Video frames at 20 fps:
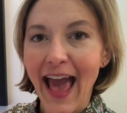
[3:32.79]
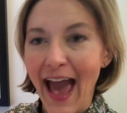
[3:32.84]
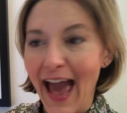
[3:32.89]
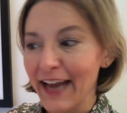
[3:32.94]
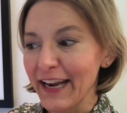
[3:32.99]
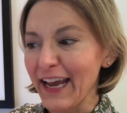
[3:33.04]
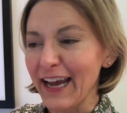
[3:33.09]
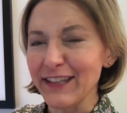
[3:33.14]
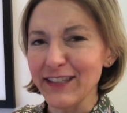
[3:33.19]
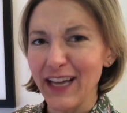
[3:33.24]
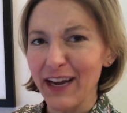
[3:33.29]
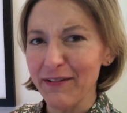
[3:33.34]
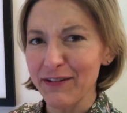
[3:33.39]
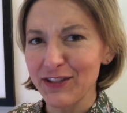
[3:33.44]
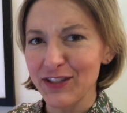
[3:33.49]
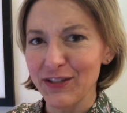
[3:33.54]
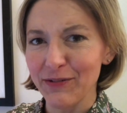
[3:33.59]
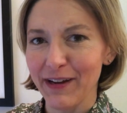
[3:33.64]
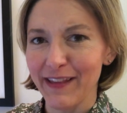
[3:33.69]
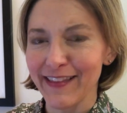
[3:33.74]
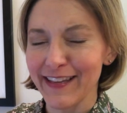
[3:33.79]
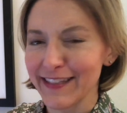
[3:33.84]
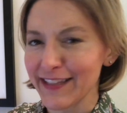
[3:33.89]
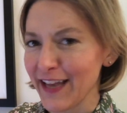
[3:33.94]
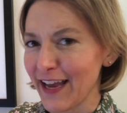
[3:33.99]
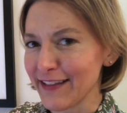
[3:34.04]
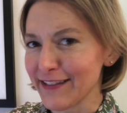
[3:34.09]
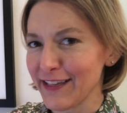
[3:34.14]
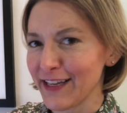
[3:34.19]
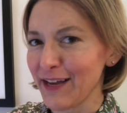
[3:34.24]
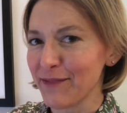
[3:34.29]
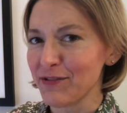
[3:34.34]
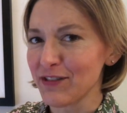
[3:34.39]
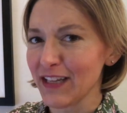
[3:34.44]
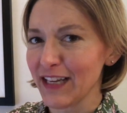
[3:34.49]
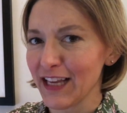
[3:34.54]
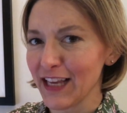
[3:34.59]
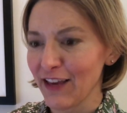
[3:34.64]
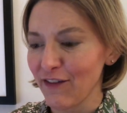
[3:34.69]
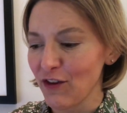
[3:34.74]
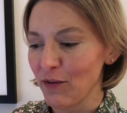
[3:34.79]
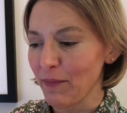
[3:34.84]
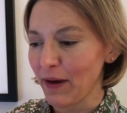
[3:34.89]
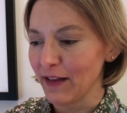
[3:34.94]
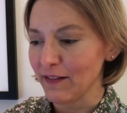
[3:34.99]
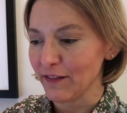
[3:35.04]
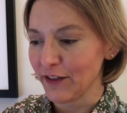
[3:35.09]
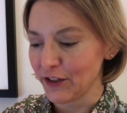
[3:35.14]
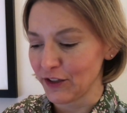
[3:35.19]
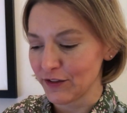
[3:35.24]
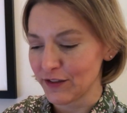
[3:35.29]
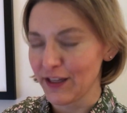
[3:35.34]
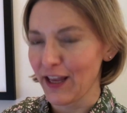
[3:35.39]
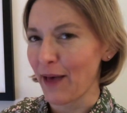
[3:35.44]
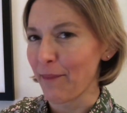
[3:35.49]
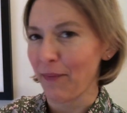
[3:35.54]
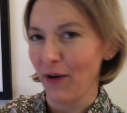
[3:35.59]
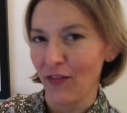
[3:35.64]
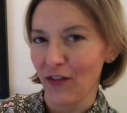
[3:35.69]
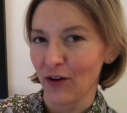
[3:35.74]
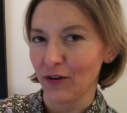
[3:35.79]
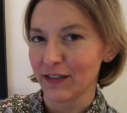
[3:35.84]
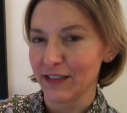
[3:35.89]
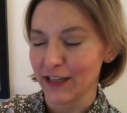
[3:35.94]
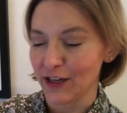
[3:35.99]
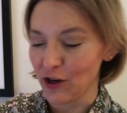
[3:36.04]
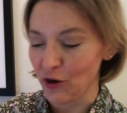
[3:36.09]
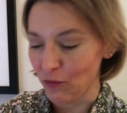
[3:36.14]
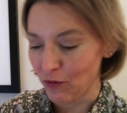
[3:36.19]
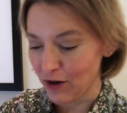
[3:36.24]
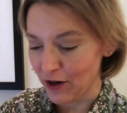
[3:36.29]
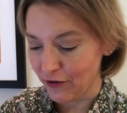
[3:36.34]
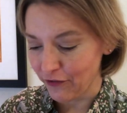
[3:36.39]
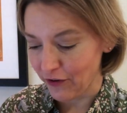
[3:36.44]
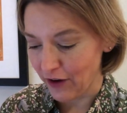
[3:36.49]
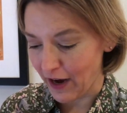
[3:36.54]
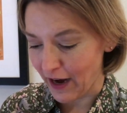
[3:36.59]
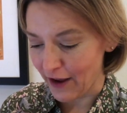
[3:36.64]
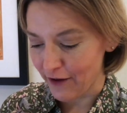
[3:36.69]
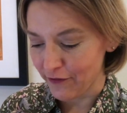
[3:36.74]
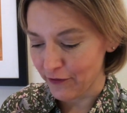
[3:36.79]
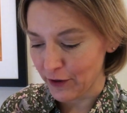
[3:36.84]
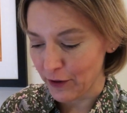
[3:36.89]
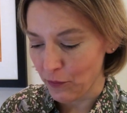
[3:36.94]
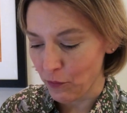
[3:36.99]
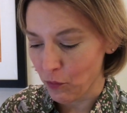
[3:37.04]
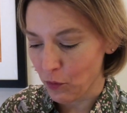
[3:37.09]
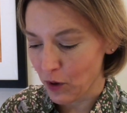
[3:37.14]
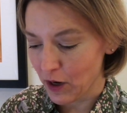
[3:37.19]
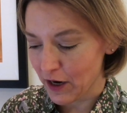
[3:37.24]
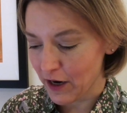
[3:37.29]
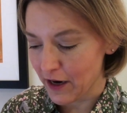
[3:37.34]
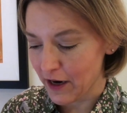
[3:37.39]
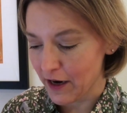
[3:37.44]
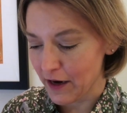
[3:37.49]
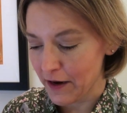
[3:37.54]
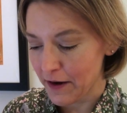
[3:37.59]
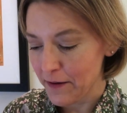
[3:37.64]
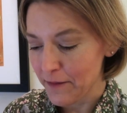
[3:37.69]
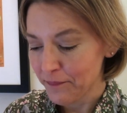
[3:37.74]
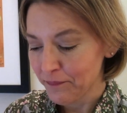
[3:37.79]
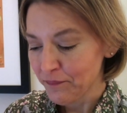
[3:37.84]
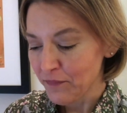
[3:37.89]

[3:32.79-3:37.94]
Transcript: And as I was doing this lesson, I'm just going to give you my little tip, although it didn't work for every word.